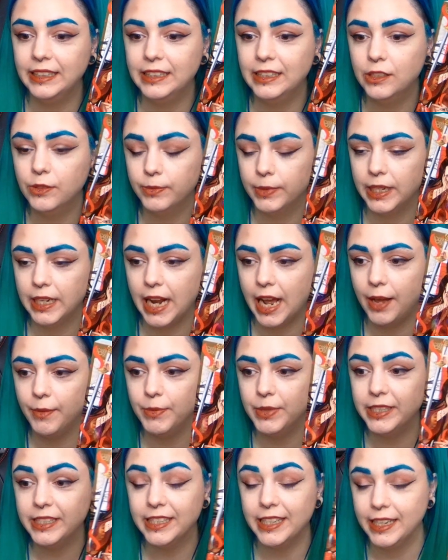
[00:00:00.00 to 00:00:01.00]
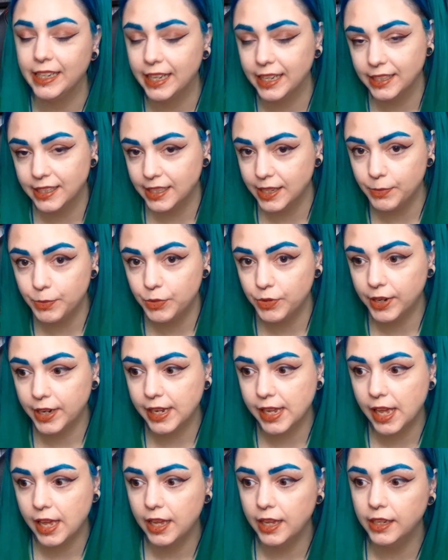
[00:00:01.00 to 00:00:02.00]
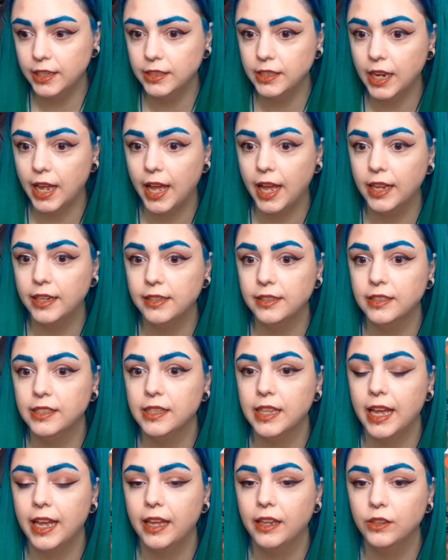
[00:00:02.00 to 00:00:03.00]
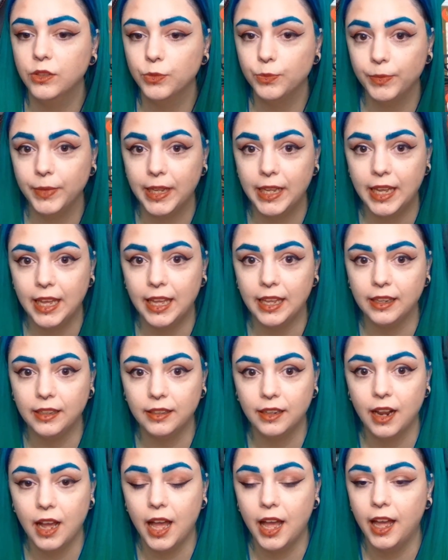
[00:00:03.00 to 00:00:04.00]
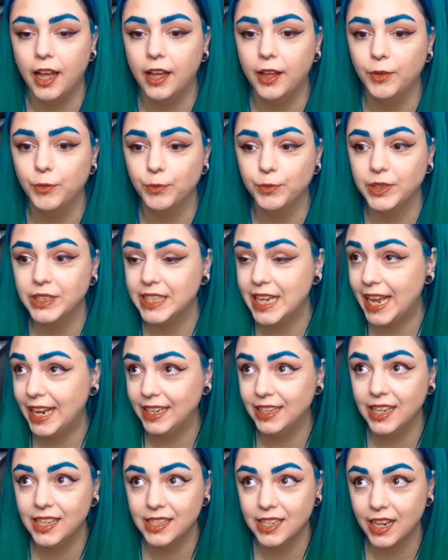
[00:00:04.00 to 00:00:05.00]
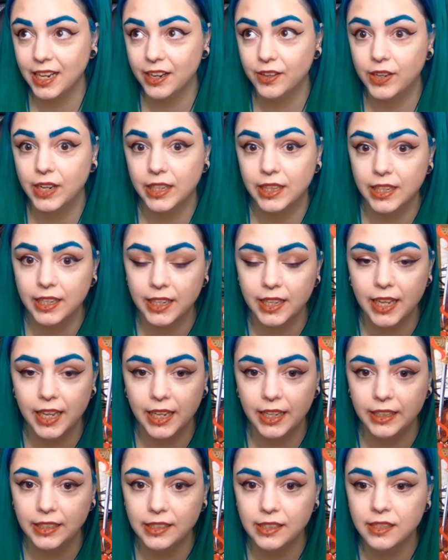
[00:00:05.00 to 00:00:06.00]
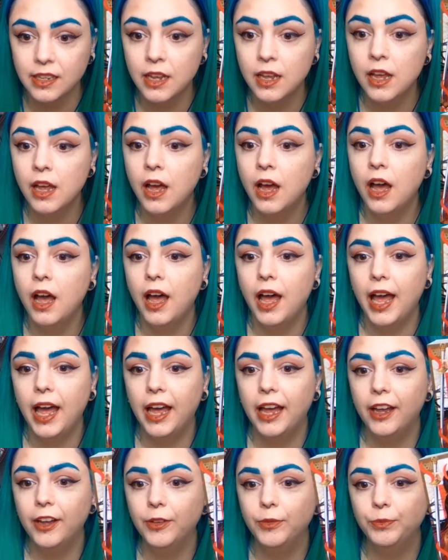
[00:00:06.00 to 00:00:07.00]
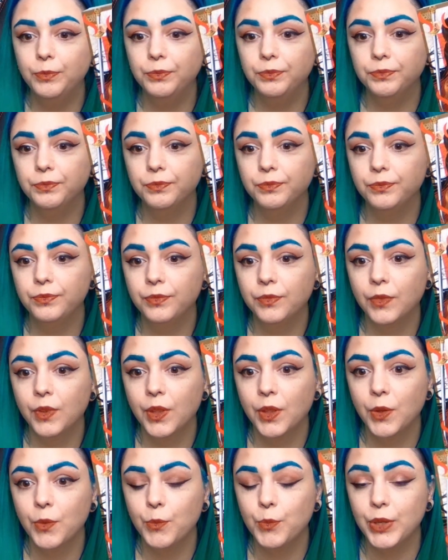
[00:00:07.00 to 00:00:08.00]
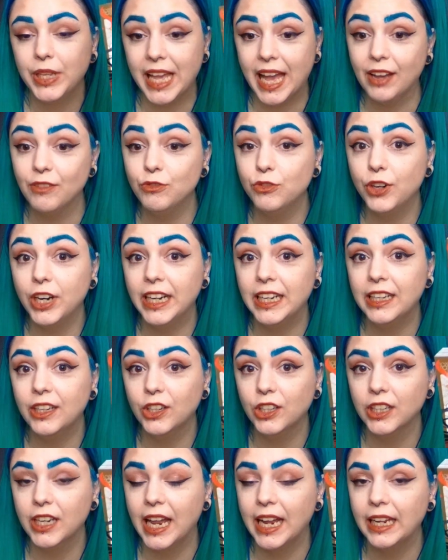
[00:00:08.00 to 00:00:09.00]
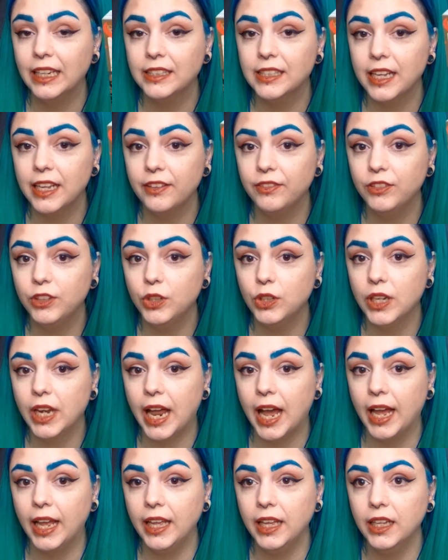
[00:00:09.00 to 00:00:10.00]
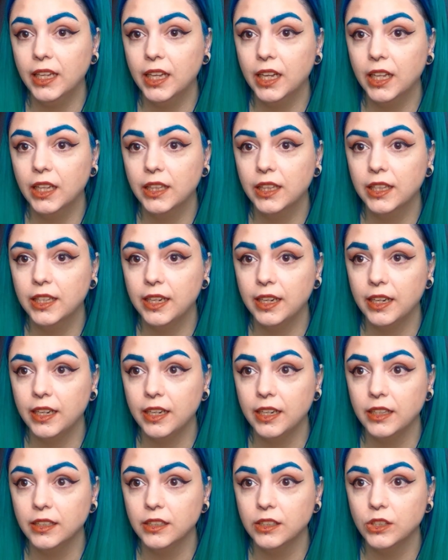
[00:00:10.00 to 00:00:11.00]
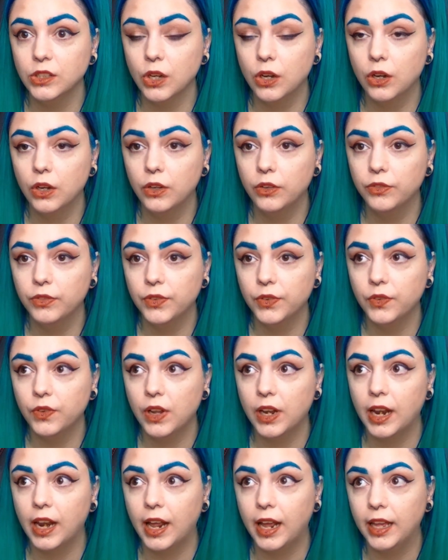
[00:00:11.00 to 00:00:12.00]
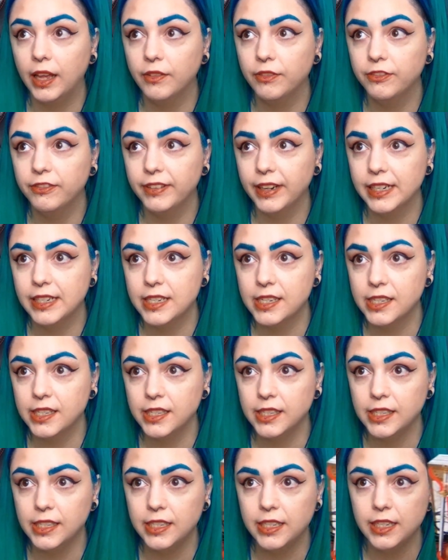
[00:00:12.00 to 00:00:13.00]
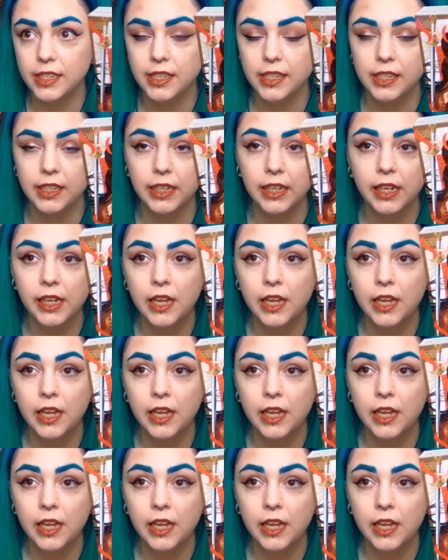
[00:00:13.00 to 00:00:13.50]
something happens, they get separated and they end up meeting 10 years later, I think it is. But yeah, really good. Like I say, if you like the sort of like fantasy